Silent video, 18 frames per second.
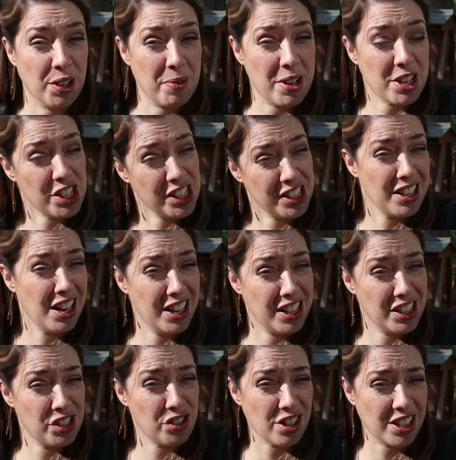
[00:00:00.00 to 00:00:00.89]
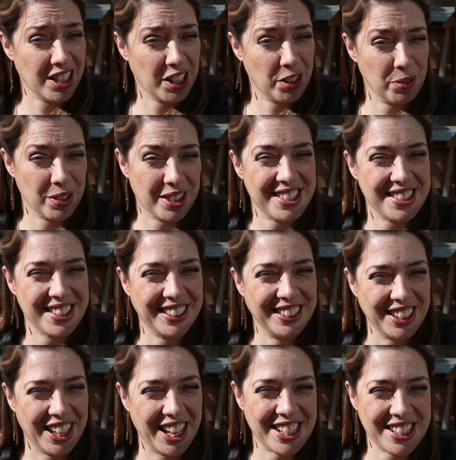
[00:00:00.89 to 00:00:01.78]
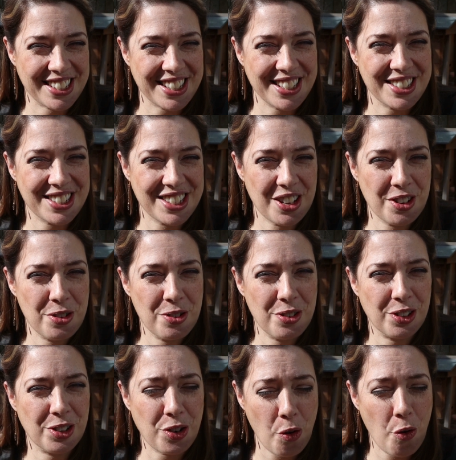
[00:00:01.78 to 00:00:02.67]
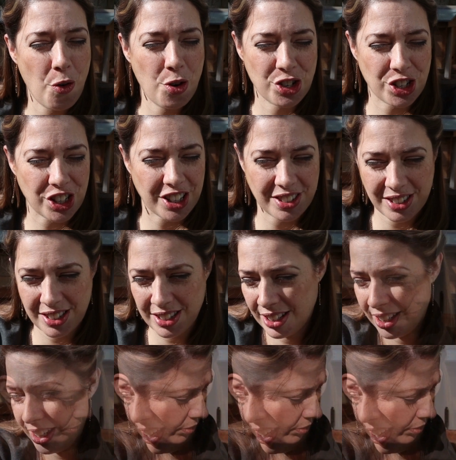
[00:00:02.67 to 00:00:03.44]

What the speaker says: I'm actually slightly struggling with the sunlight because it's so gorgeous.